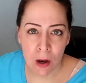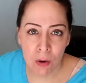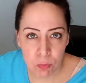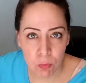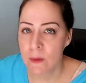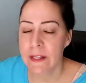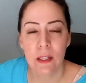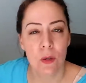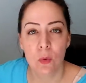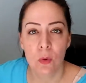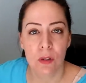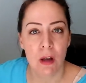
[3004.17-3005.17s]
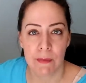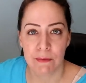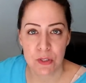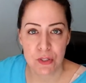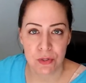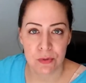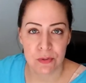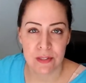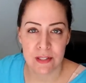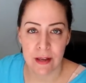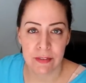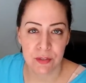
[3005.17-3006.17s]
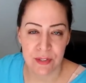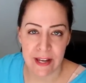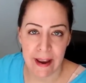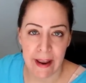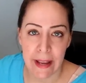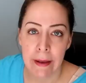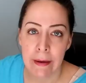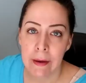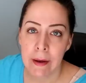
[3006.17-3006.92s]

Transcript: of really cool Converse shoes the other day,